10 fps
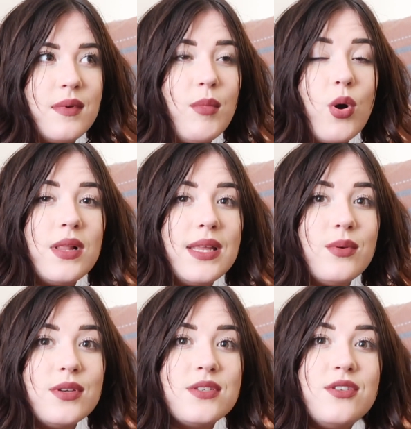Mowgli
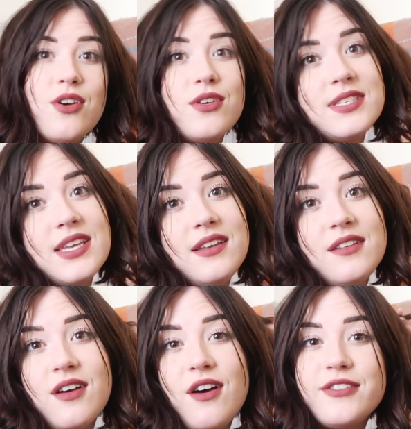was
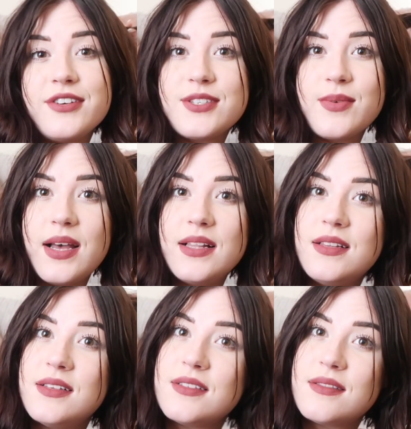nursing off her as well